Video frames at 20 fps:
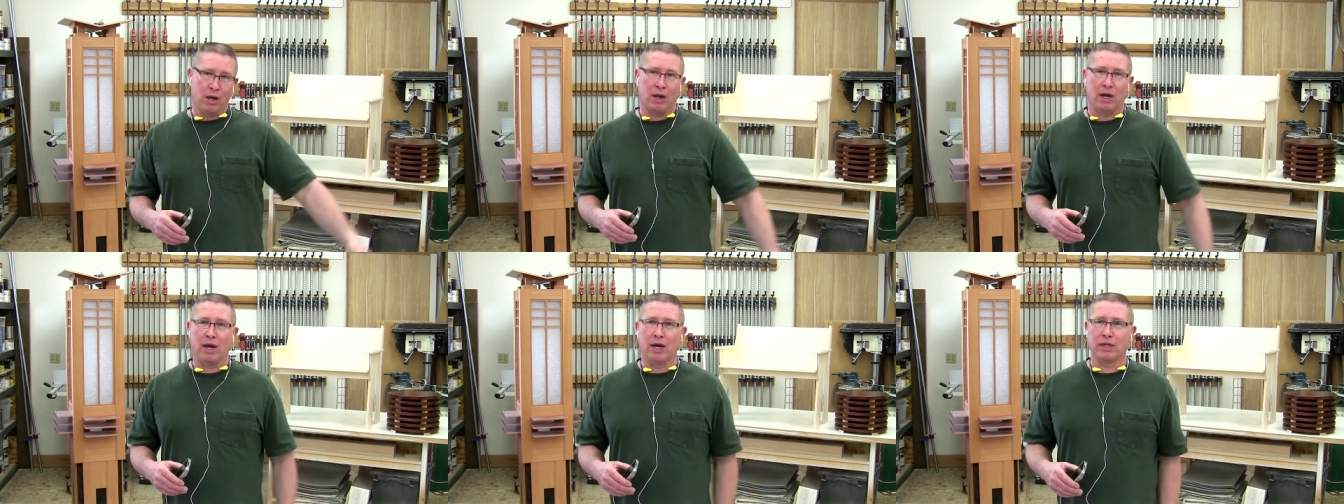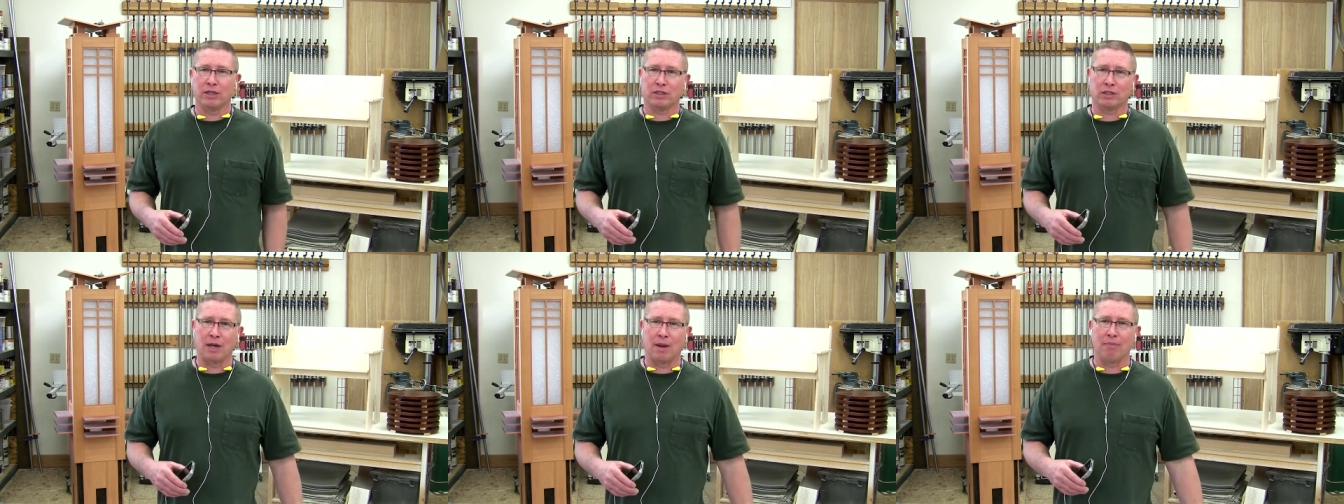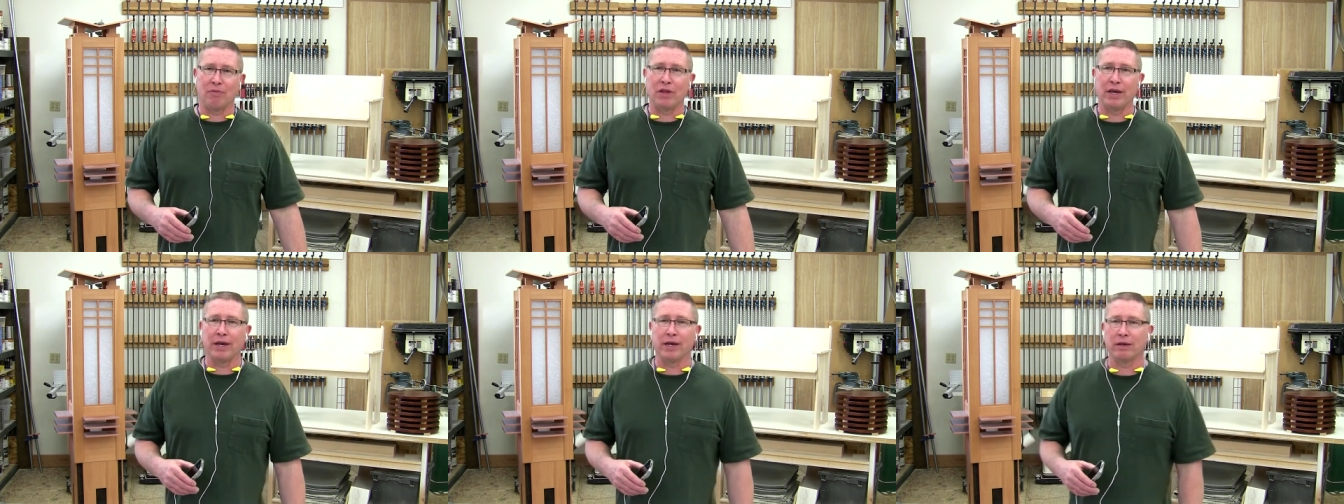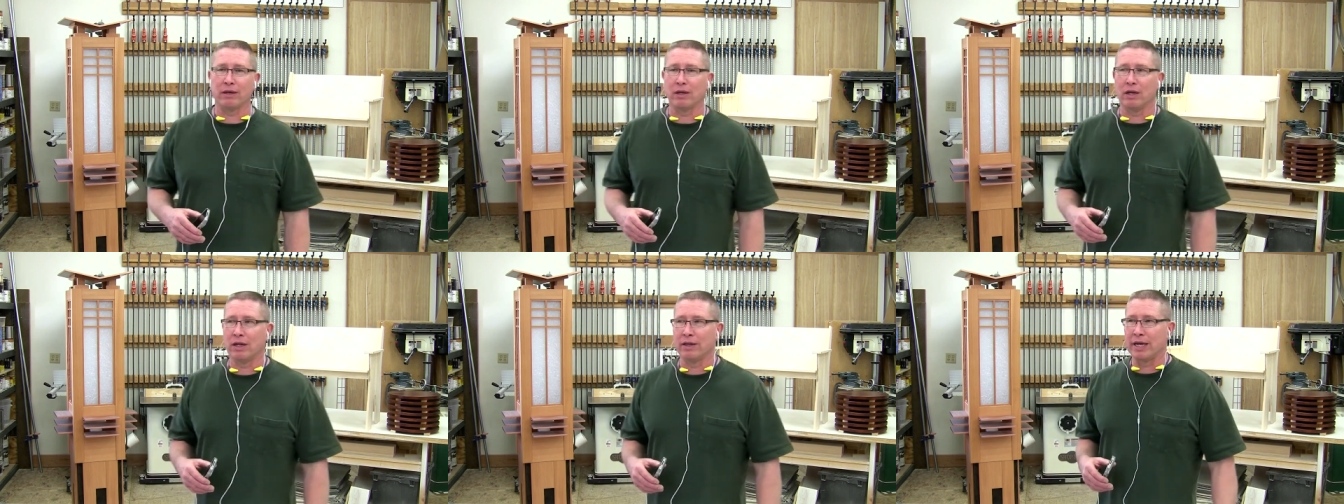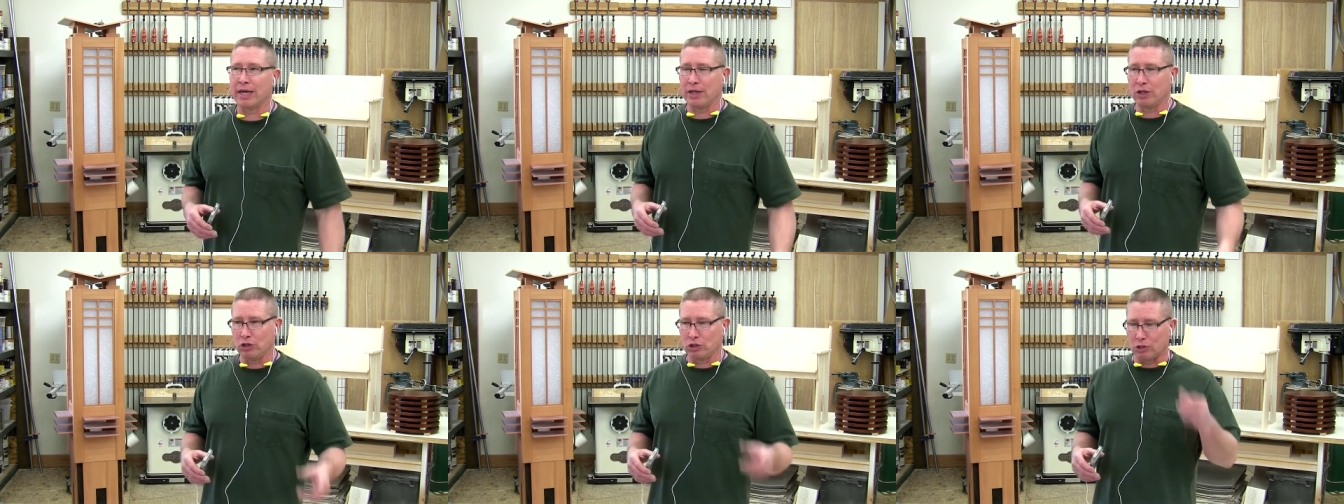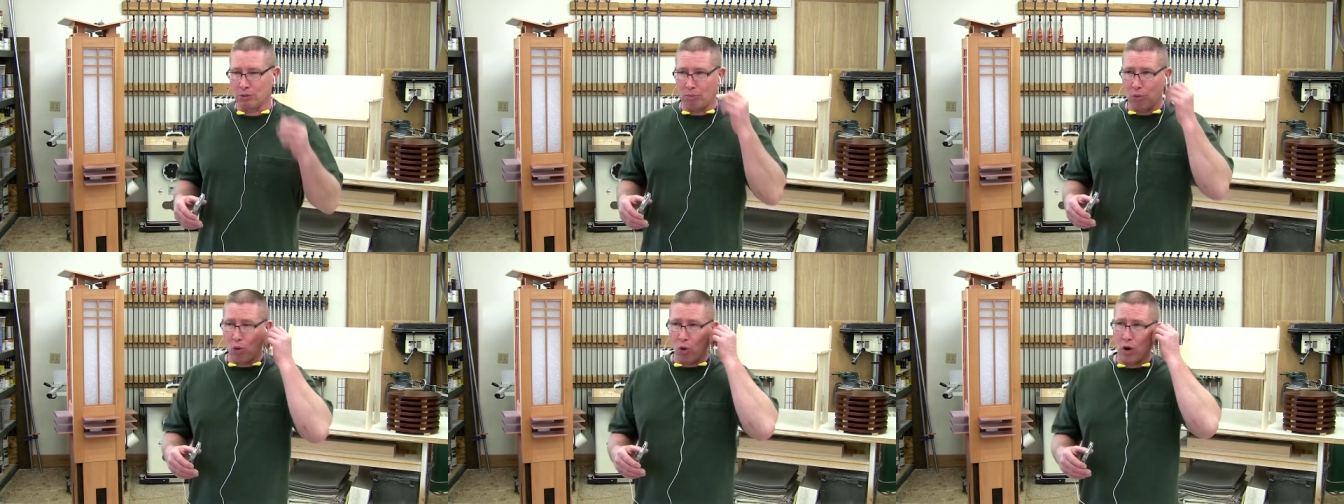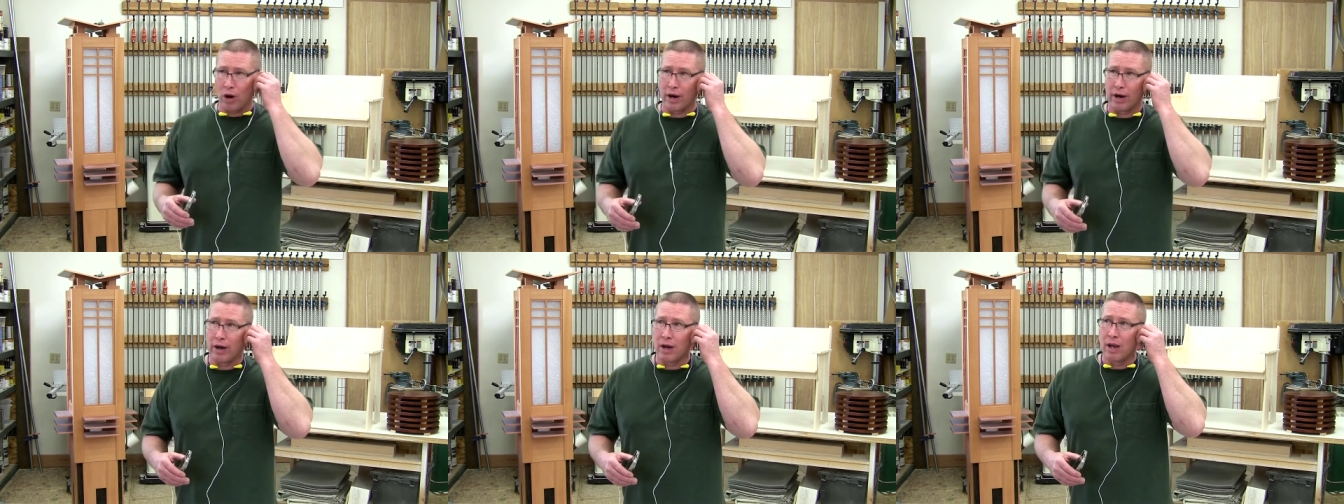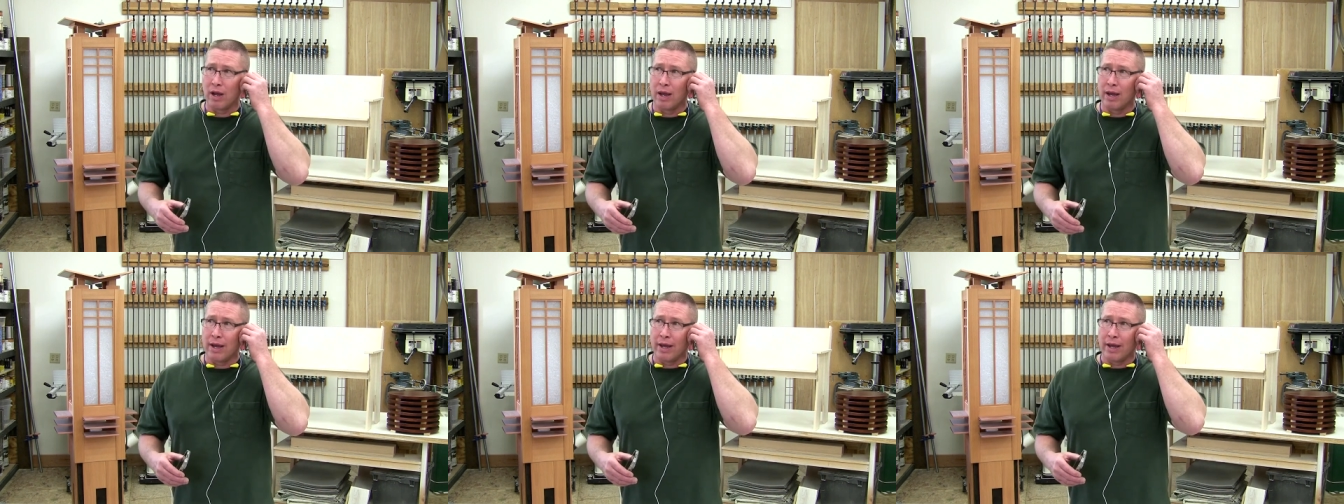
uh, something that you support,